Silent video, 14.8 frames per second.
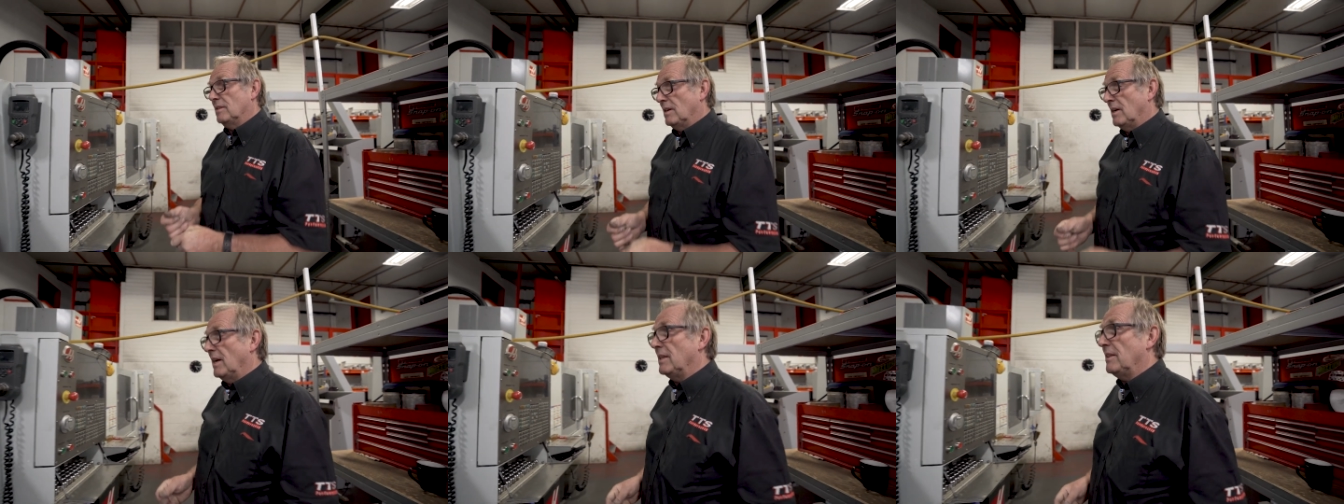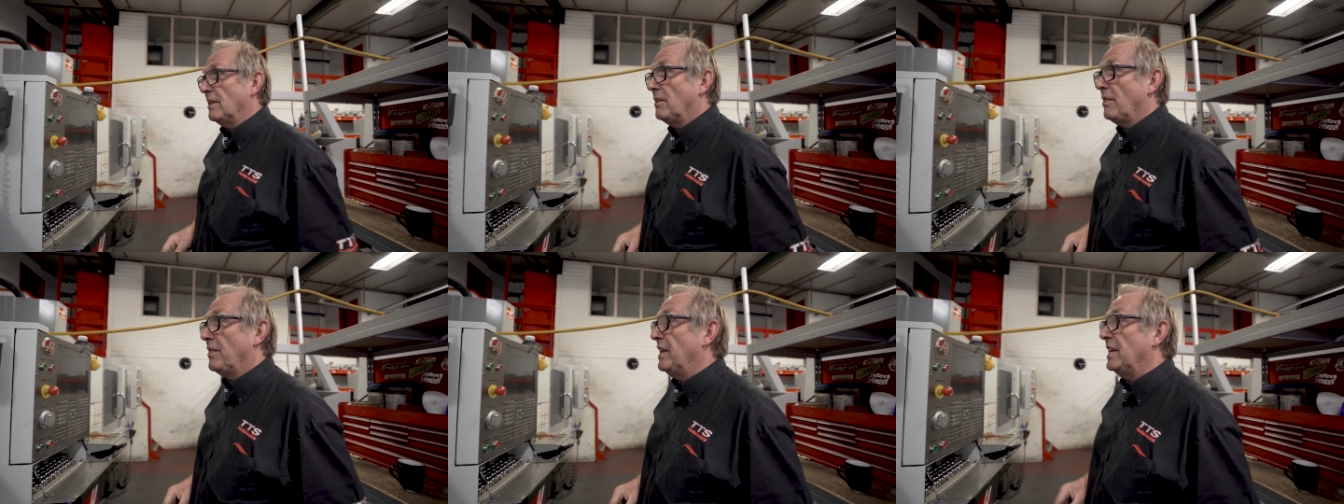And
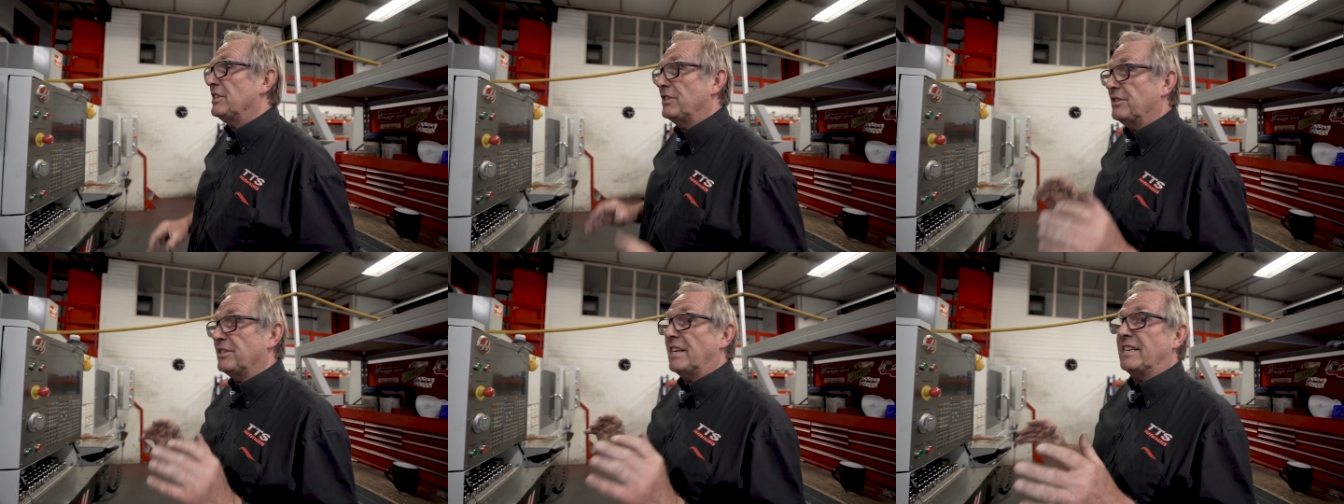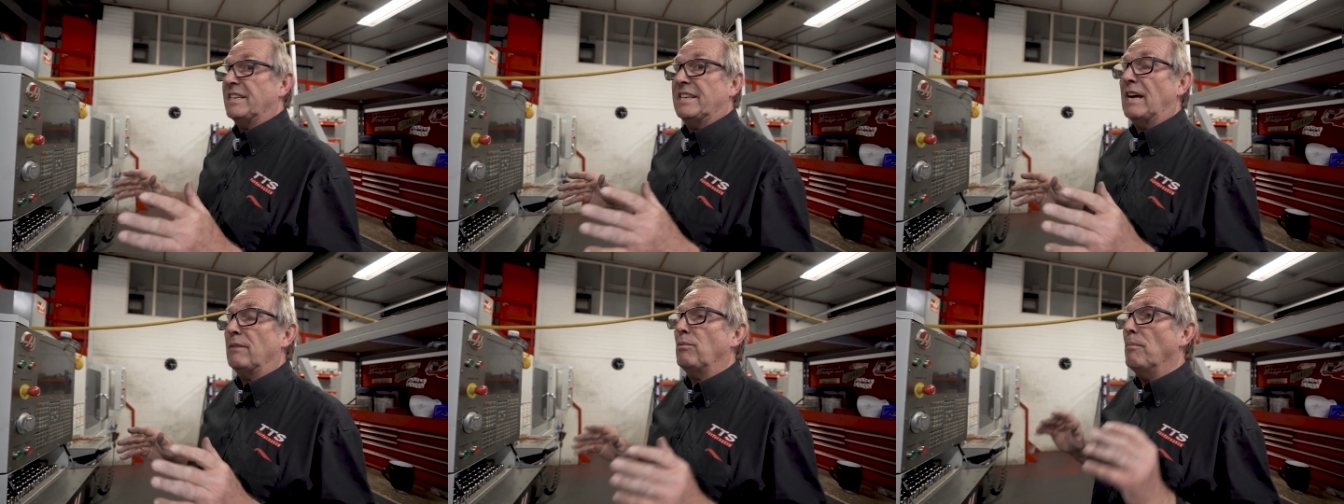the issues that it
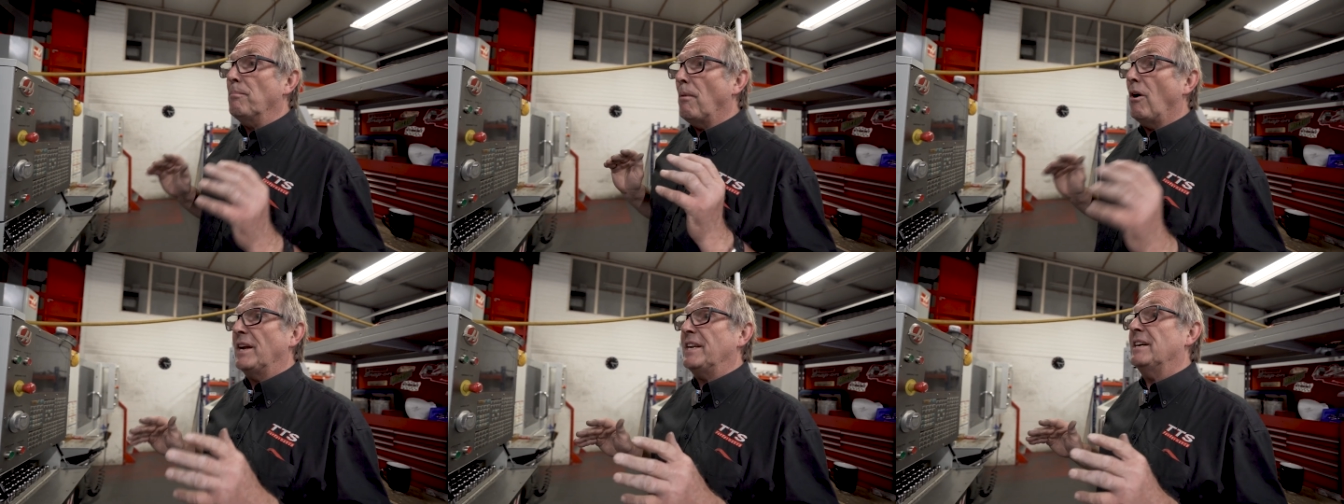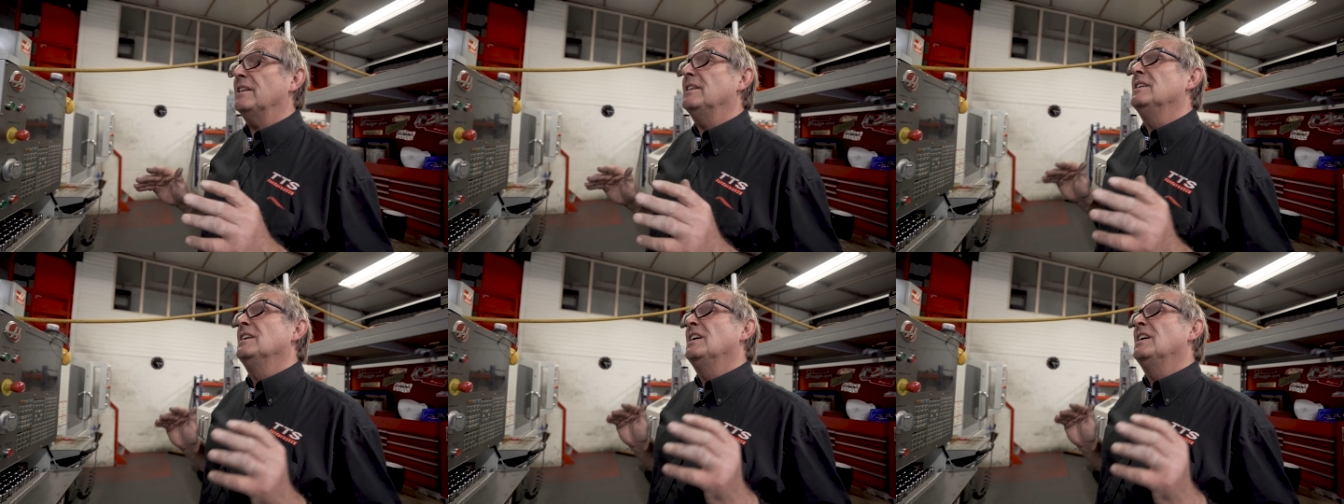had were minor,